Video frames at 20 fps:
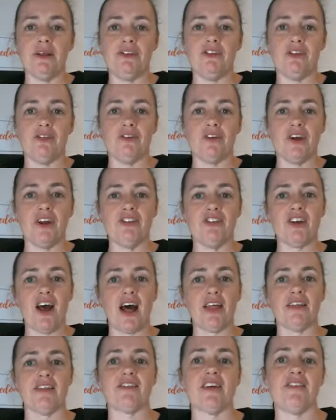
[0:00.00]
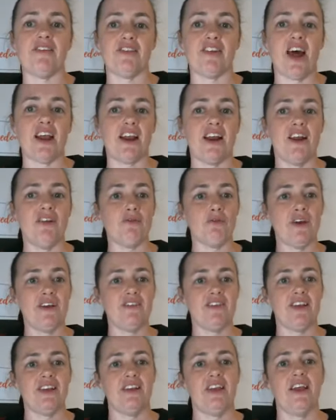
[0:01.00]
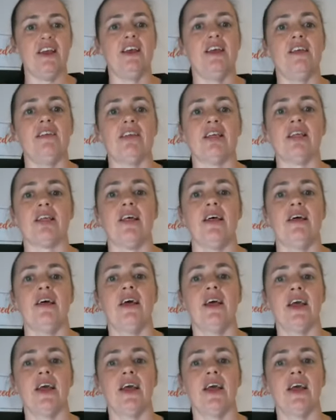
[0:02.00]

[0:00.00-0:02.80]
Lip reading: different to others I've started in recent years.